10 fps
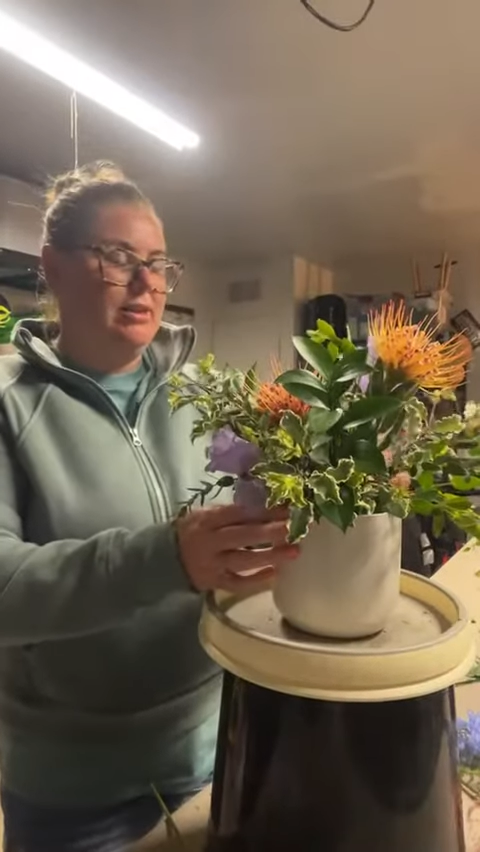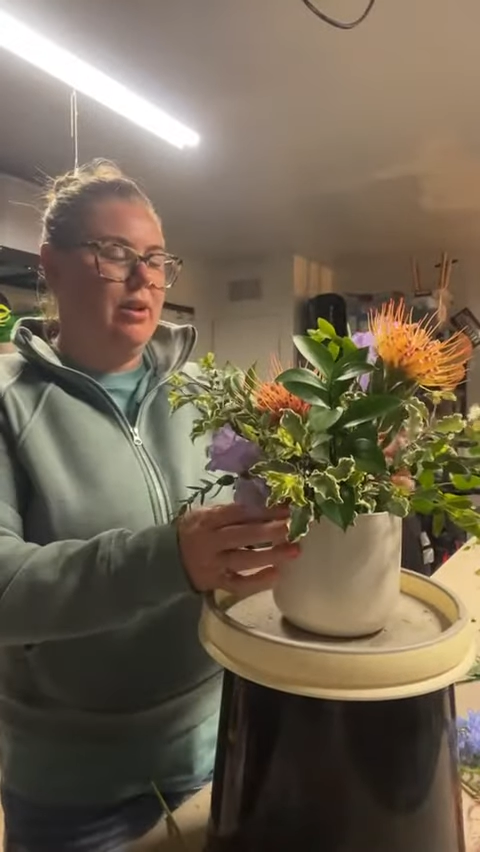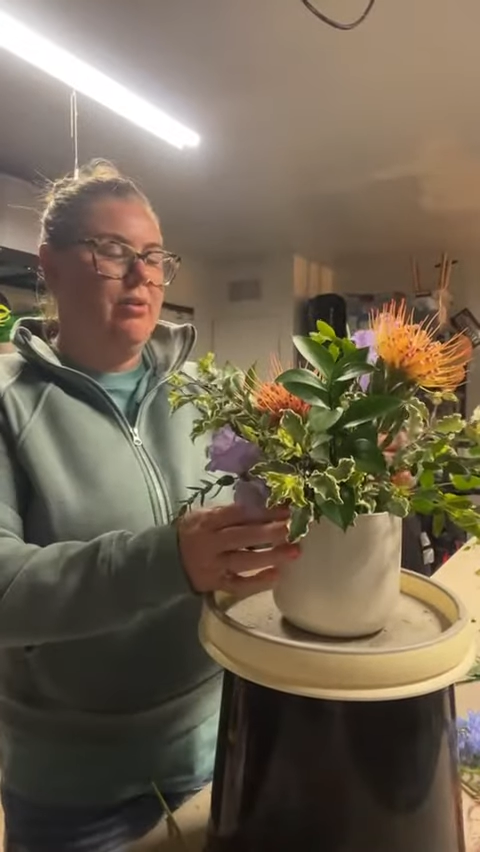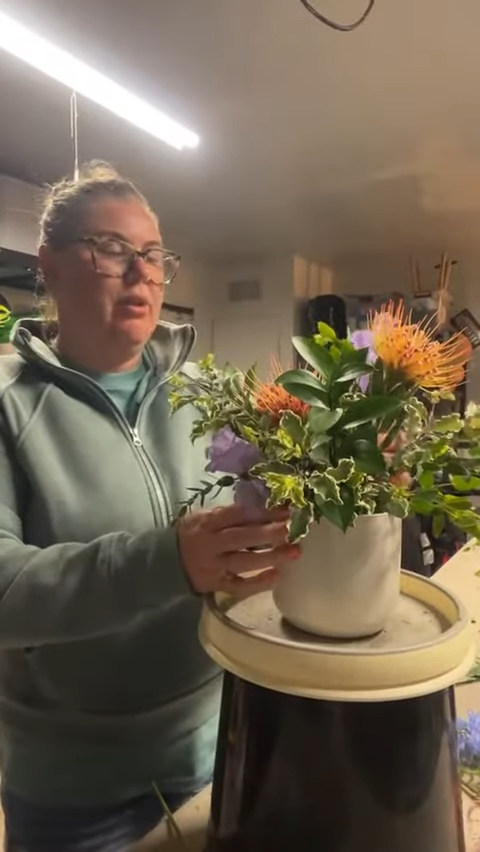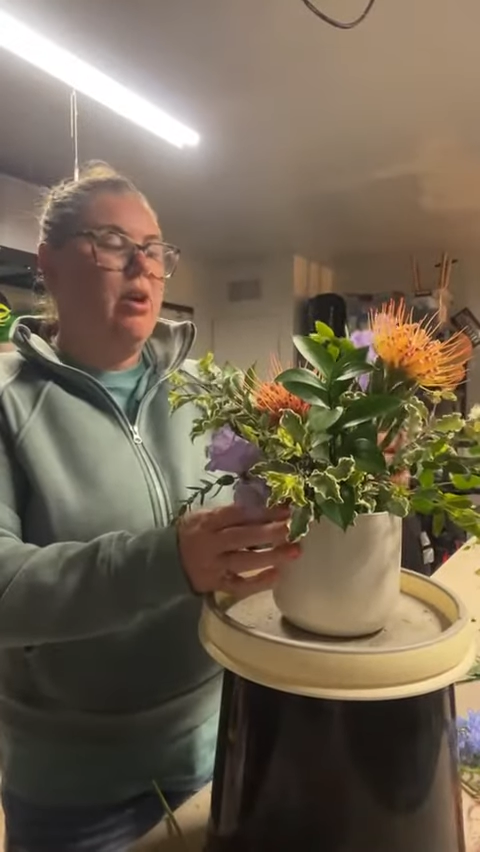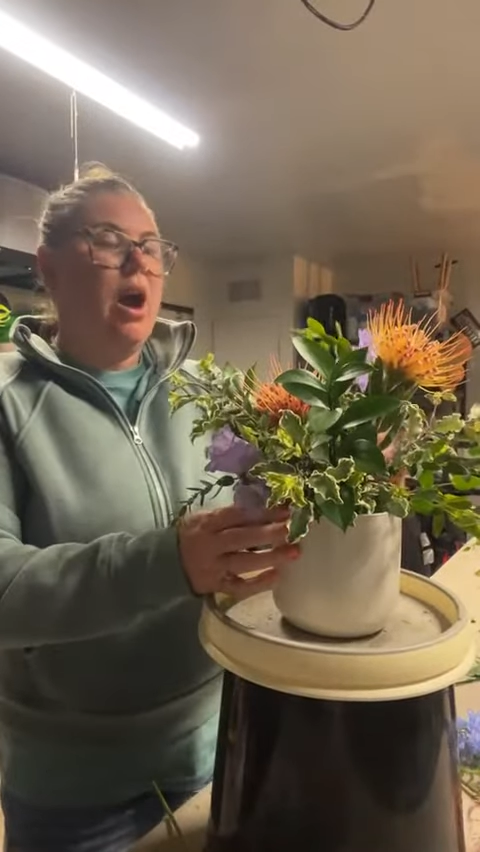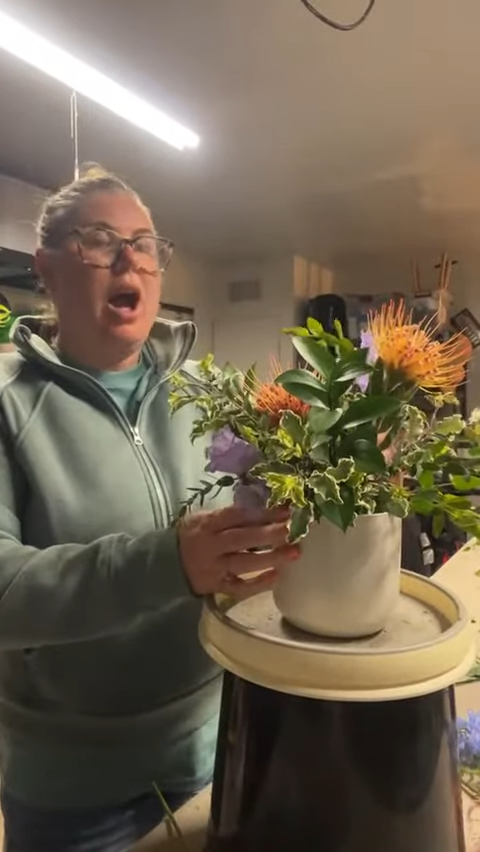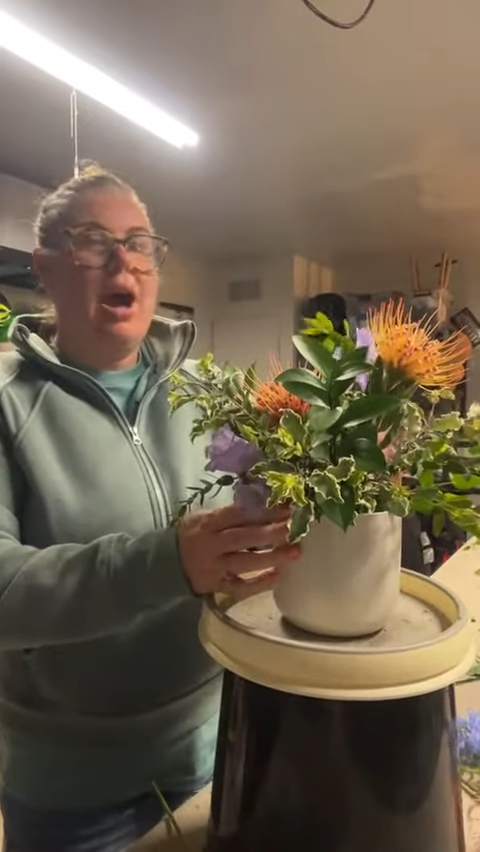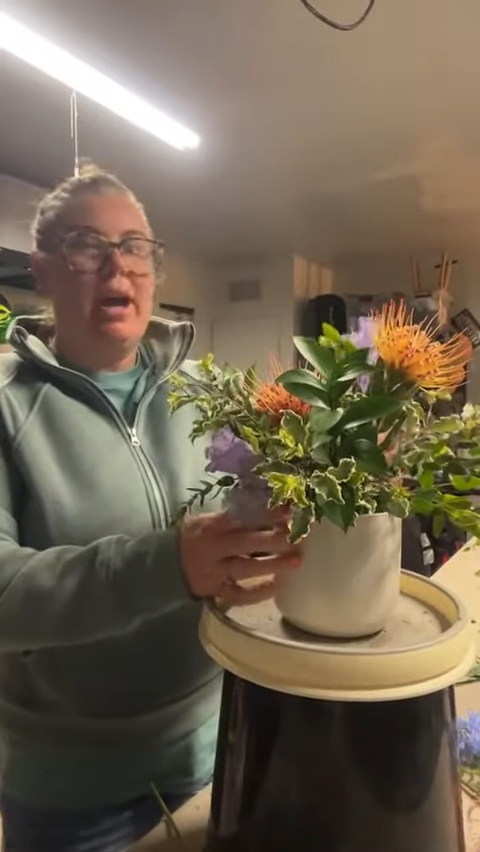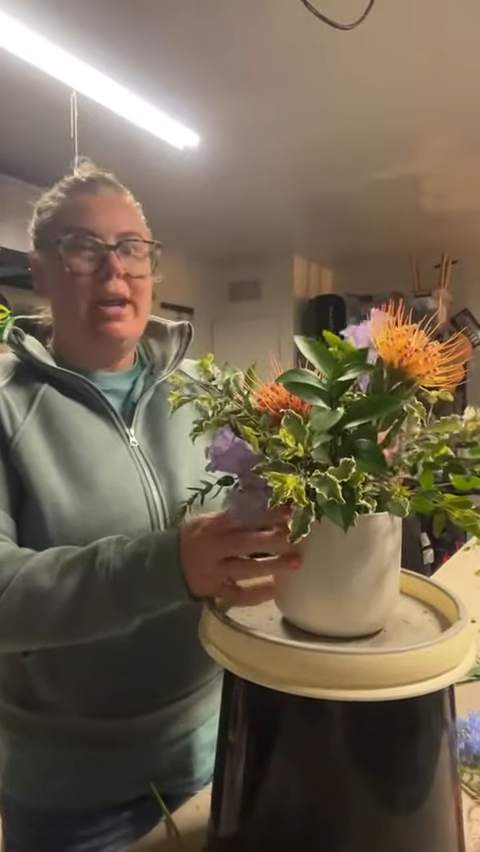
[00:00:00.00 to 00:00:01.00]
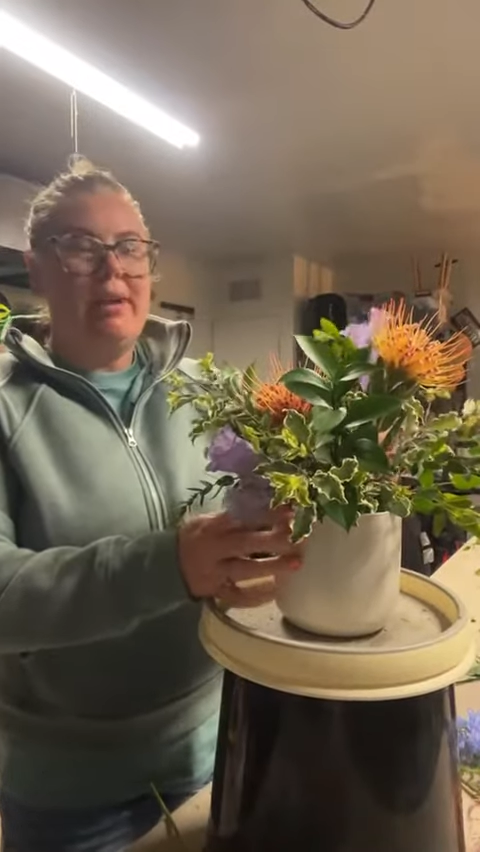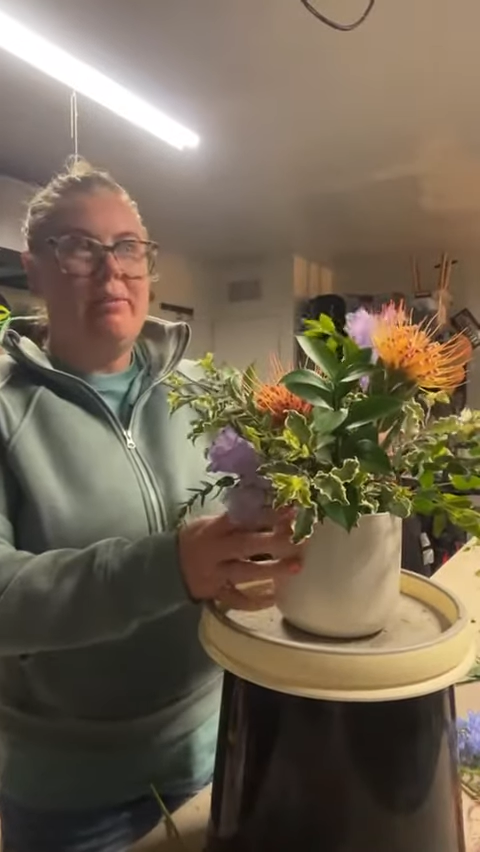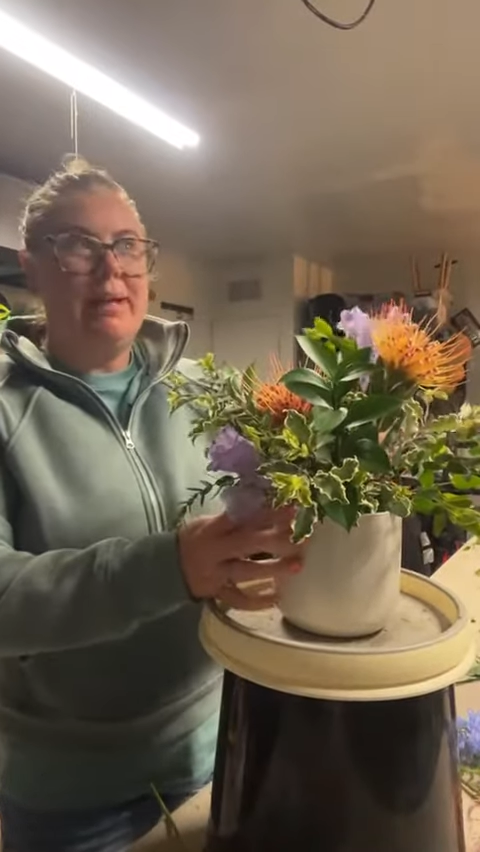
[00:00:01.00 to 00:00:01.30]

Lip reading: No, I